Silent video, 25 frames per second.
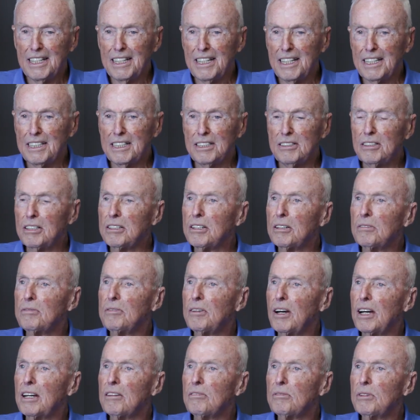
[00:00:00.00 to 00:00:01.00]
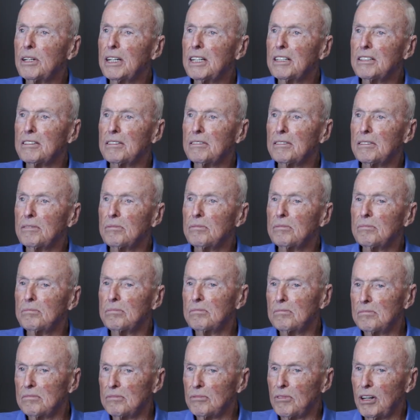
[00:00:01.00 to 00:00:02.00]
And another 5 weeks,
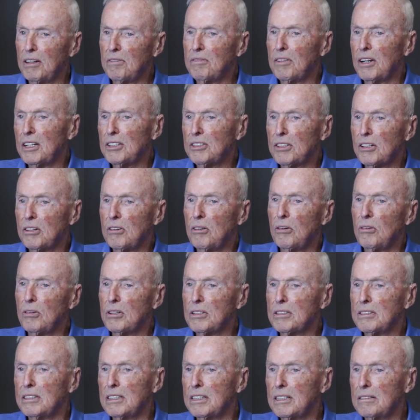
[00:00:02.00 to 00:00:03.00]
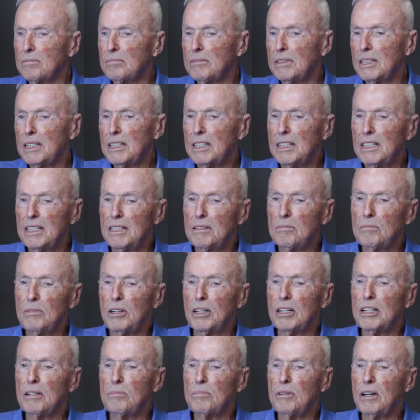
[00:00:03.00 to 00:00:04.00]
refresher course in
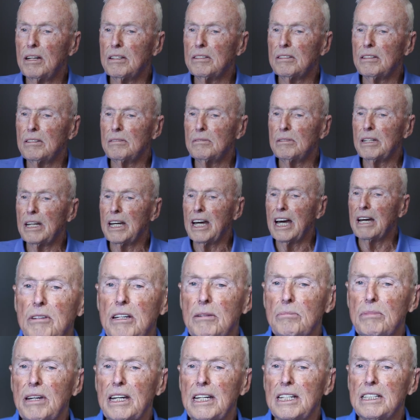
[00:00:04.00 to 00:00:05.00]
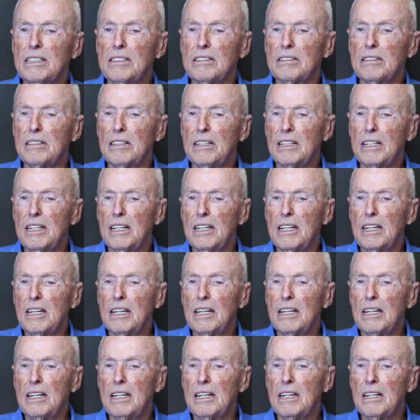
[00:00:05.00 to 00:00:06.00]
Puckapunyal Army Base,
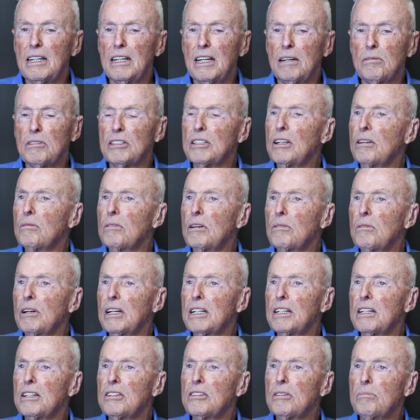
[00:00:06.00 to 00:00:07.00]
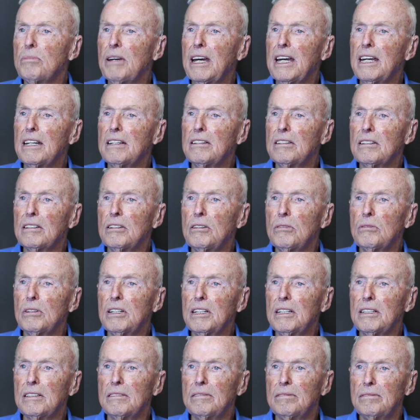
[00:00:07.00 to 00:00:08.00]
I was on my way to Japan and
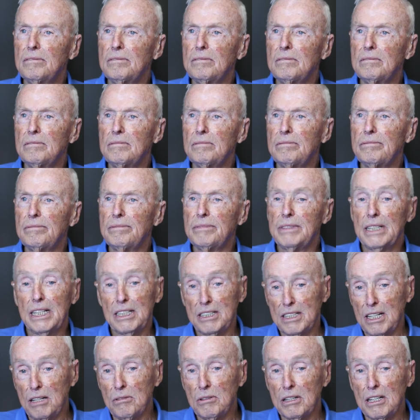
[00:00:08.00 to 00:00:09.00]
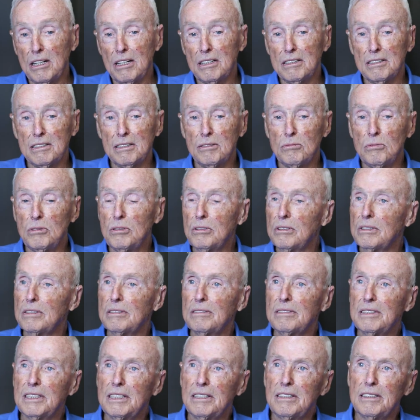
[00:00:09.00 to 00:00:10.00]
Korea. And that's how I got to the
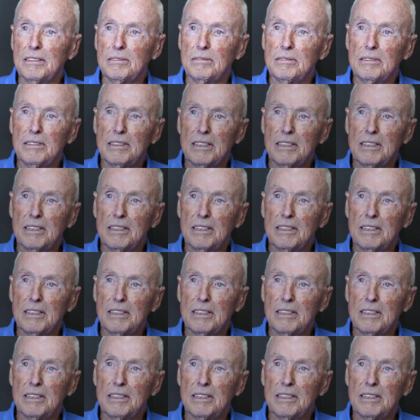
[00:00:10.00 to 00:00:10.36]
war, you know.